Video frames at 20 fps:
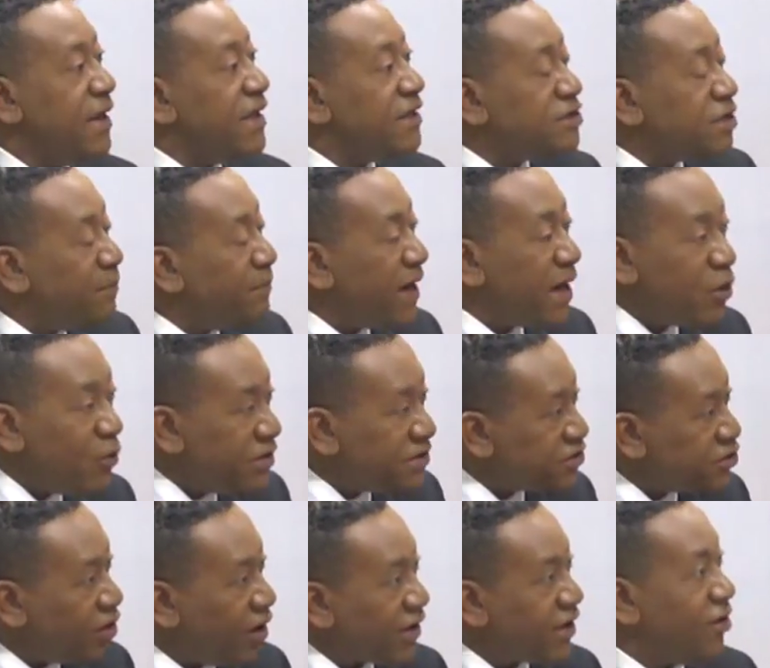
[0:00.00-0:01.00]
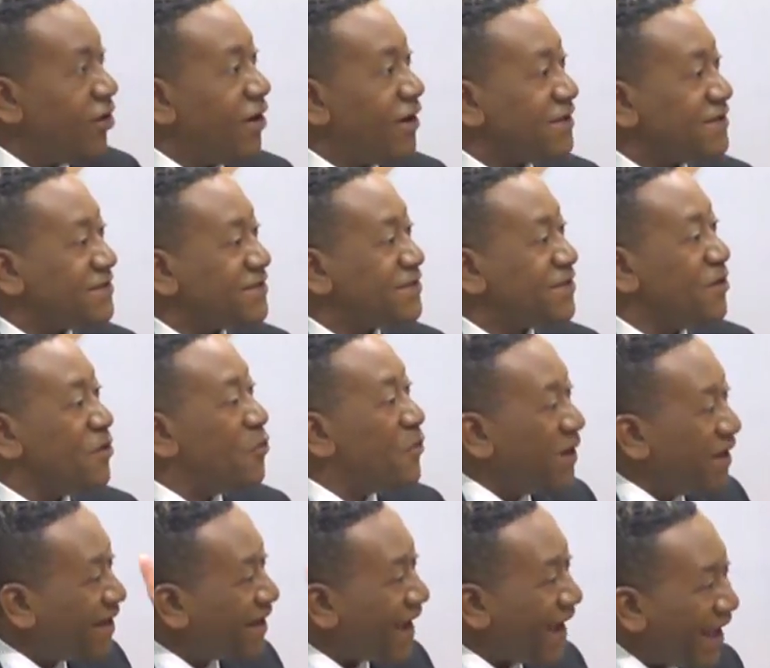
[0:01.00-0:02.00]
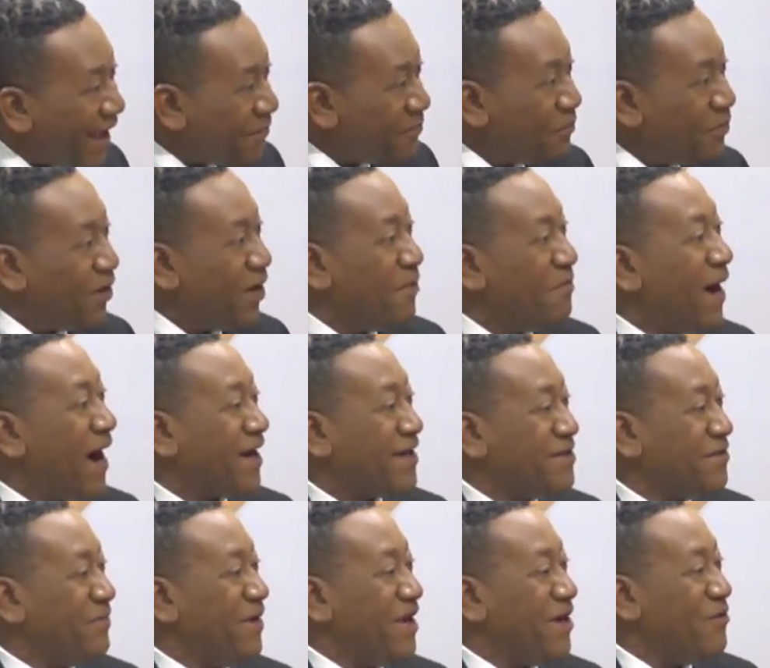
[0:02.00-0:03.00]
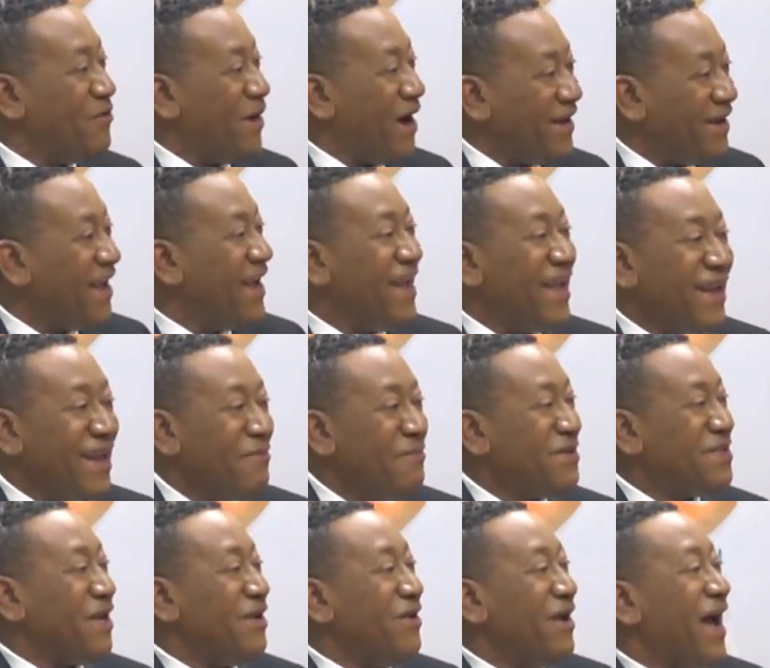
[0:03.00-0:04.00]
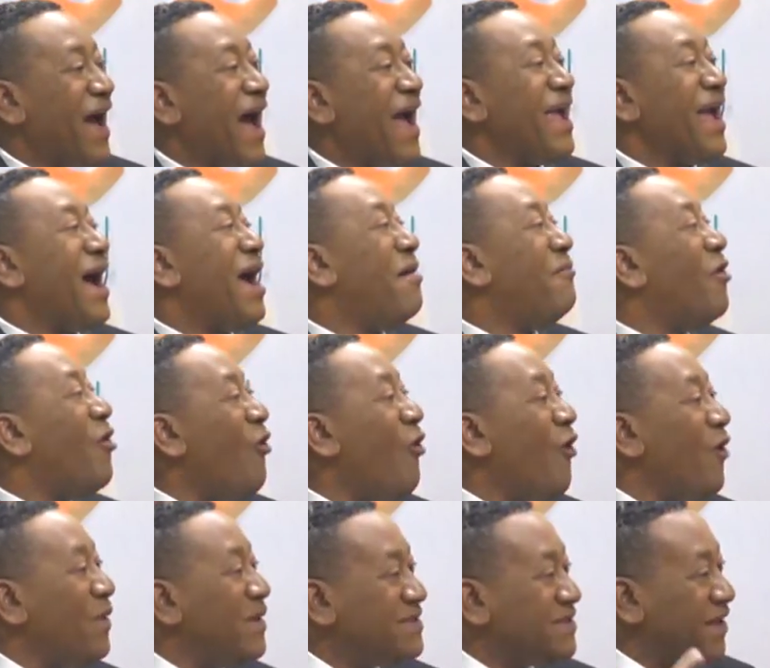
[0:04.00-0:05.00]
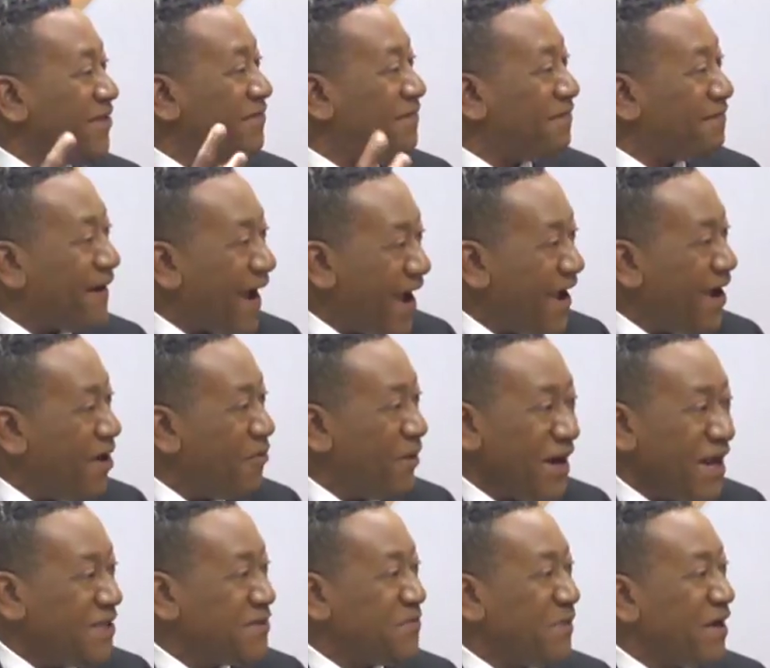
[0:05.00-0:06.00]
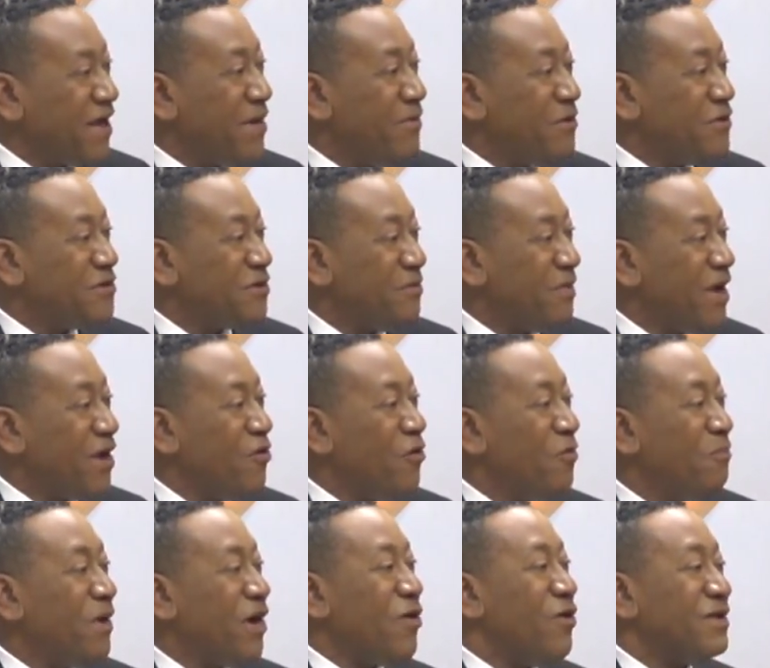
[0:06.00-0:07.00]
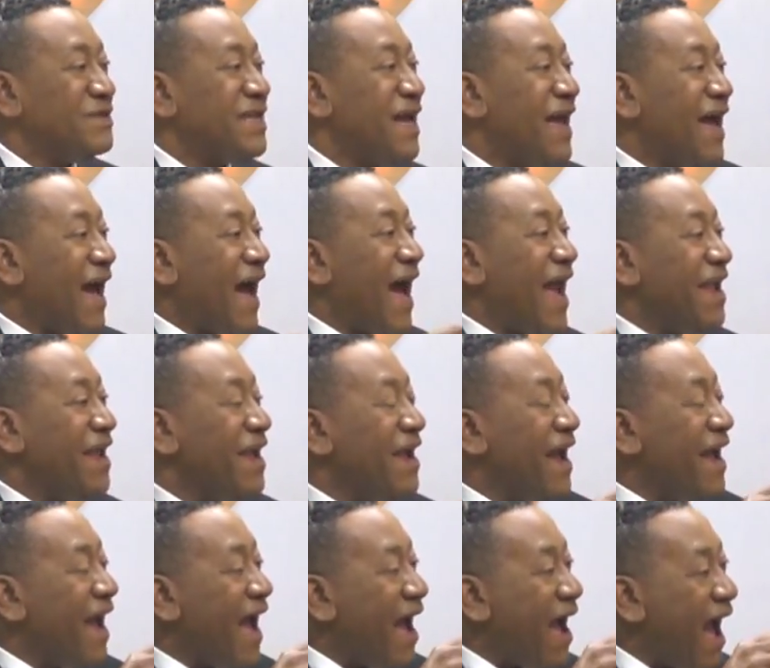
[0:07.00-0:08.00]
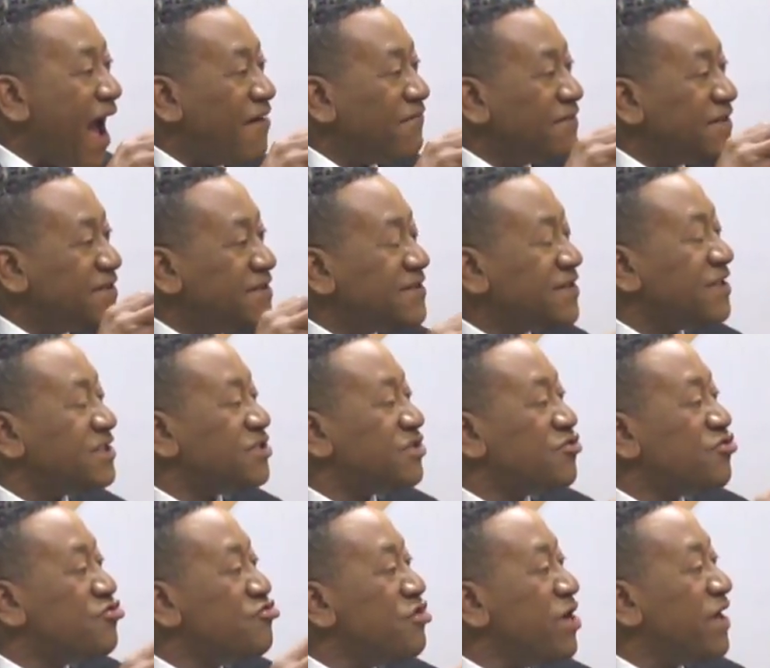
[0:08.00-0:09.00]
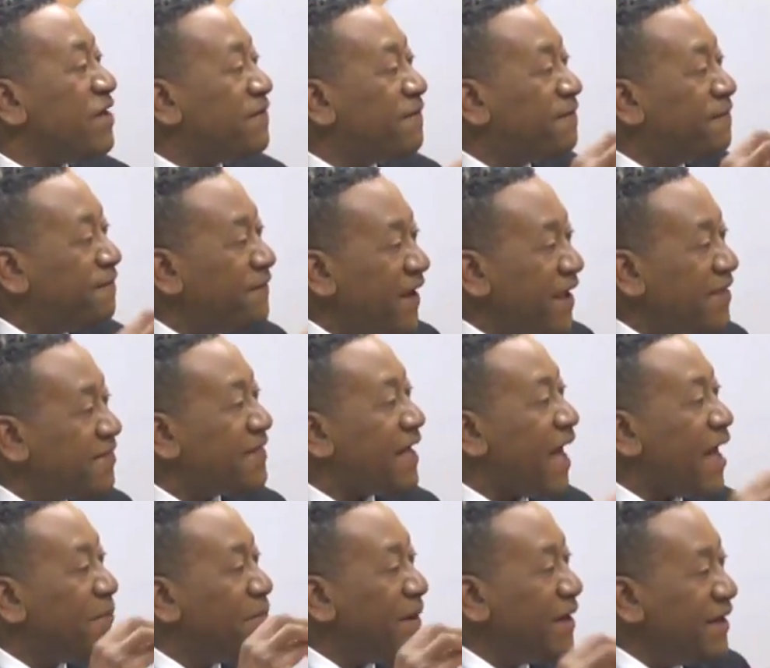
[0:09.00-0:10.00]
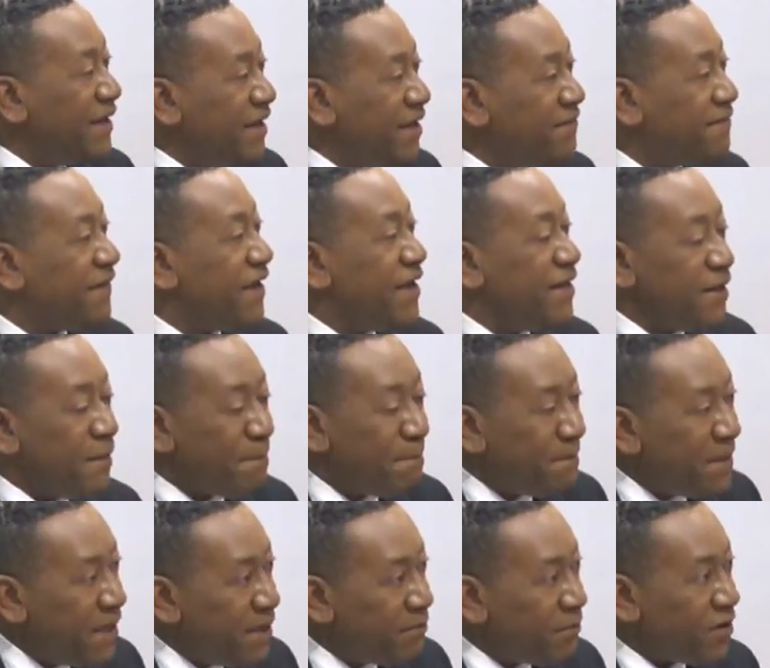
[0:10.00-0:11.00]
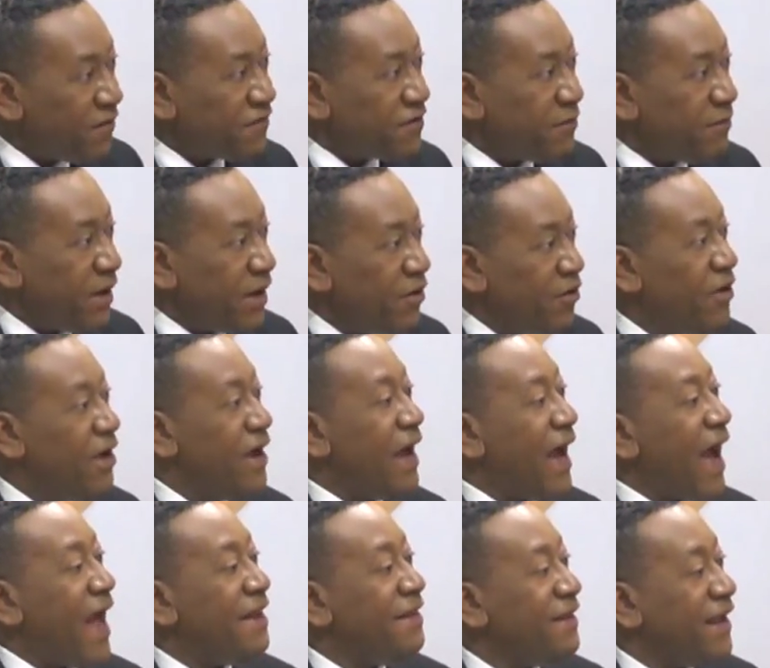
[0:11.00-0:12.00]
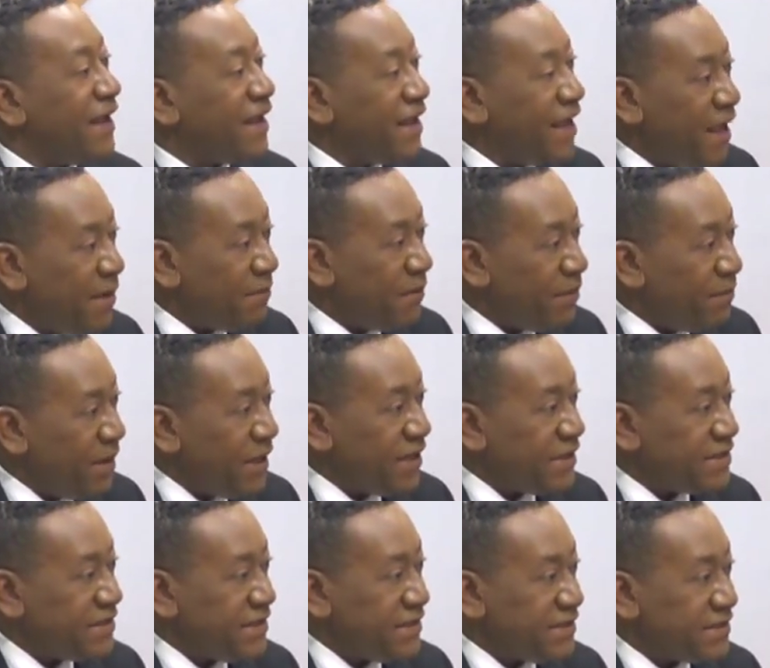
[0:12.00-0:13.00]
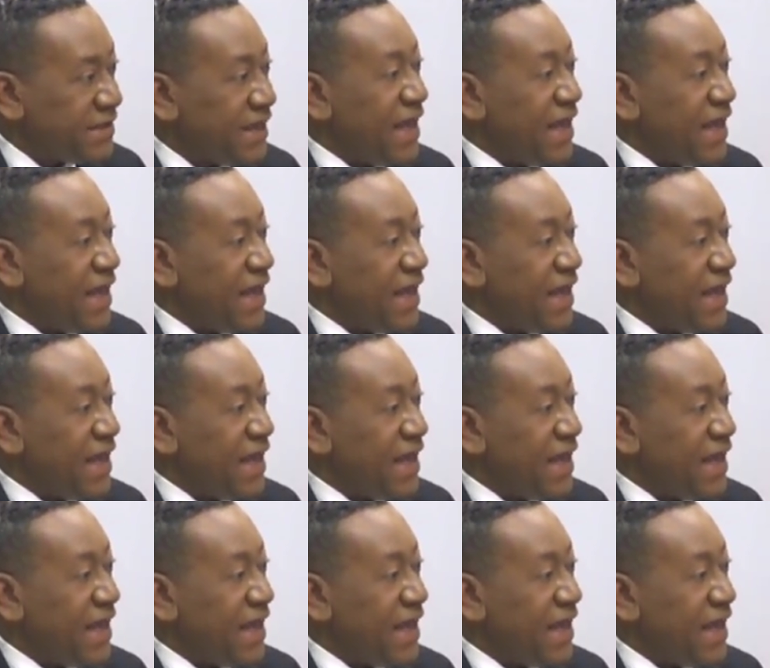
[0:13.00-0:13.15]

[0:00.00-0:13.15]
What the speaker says: Tobago is not lost. We can pull back Tobago. And let me tell you, I am always on fire when I speak about Tobago because I have such great faith and belief in the people of Tobago and their capabilities.